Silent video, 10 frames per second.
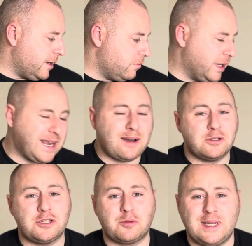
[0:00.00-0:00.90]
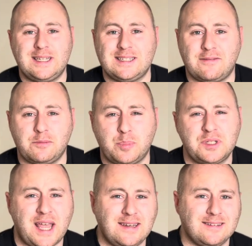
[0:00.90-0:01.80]
we're down to
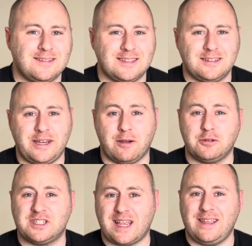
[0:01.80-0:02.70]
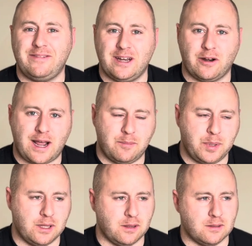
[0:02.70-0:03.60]
27%, you know, saving on our
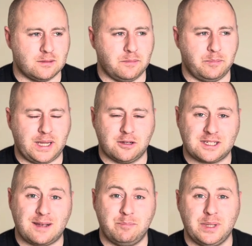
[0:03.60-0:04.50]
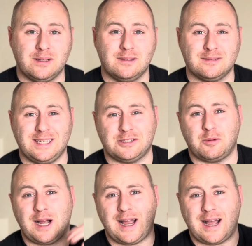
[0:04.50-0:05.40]
bill, because our bill is
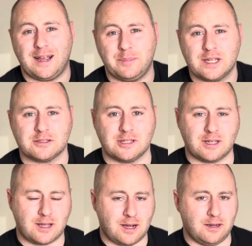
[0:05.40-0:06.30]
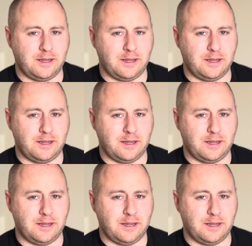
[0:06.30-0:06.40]
quite high because of the car